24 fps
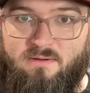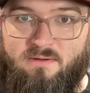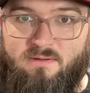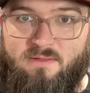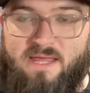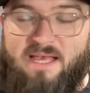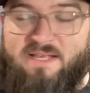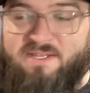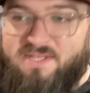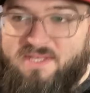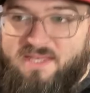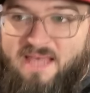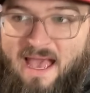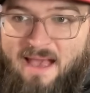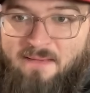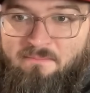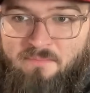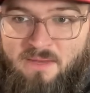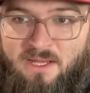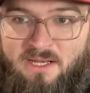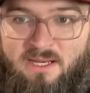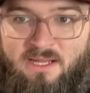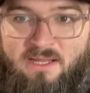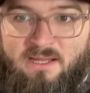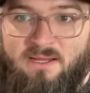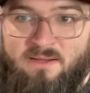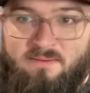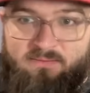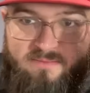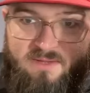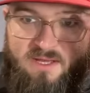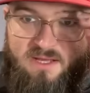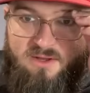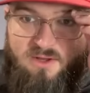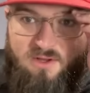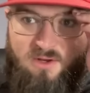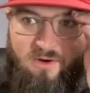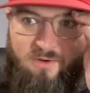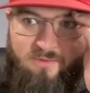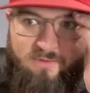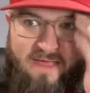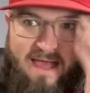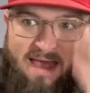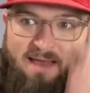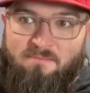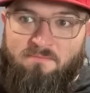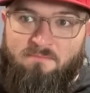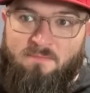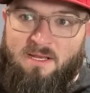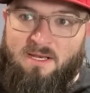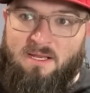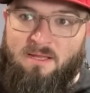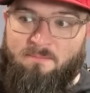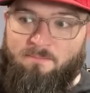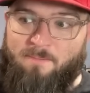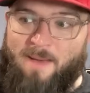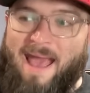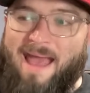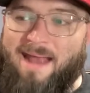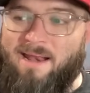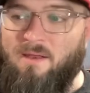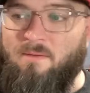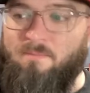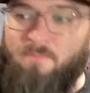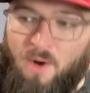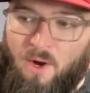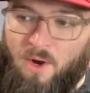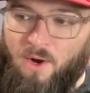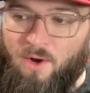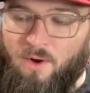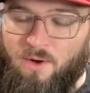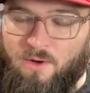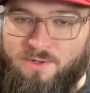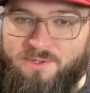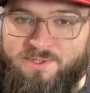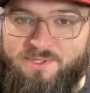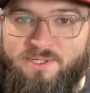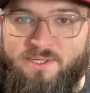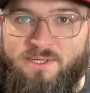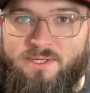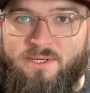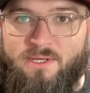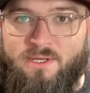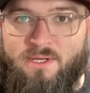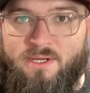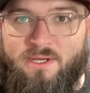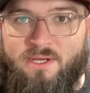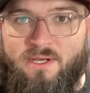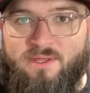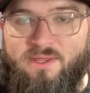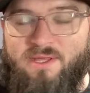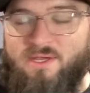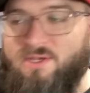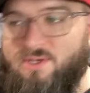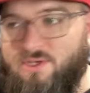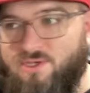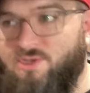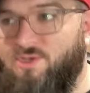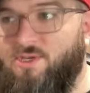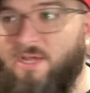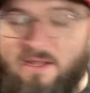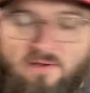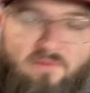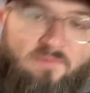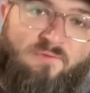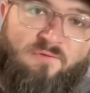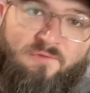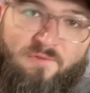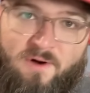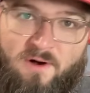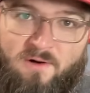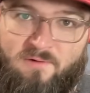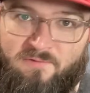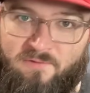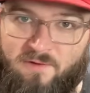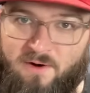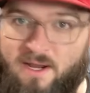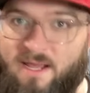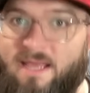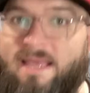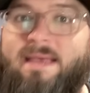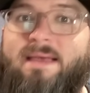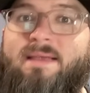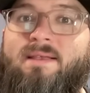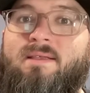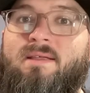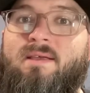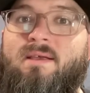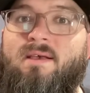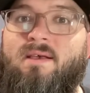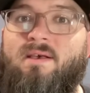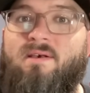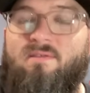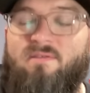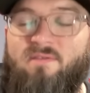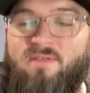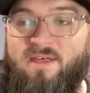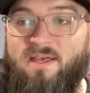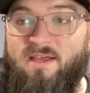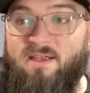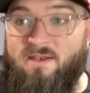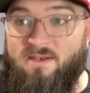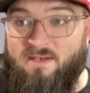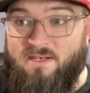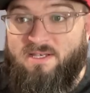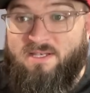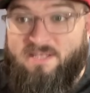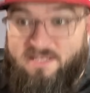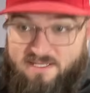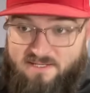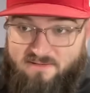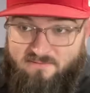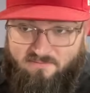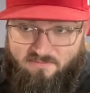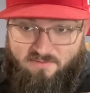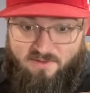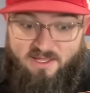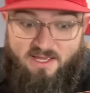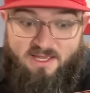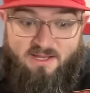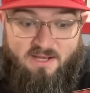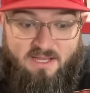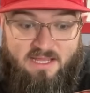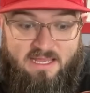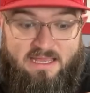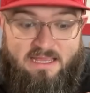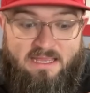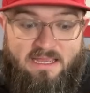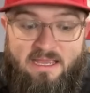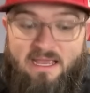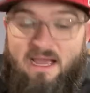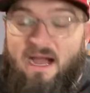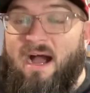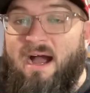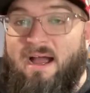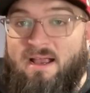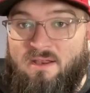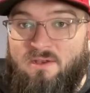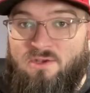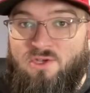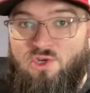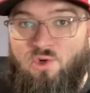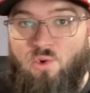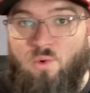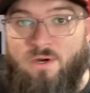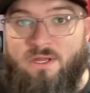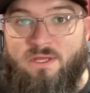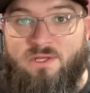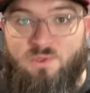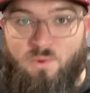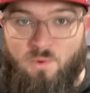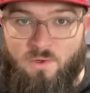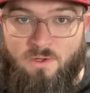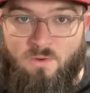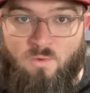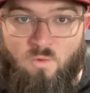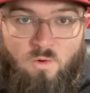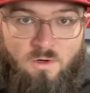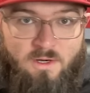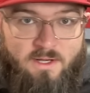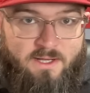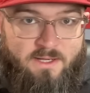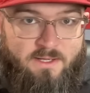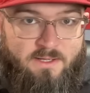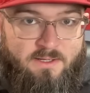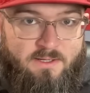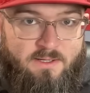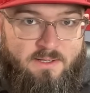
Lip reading: That's that many, that you know, that many batted balls that didn't fall for a hit that he got in 2021.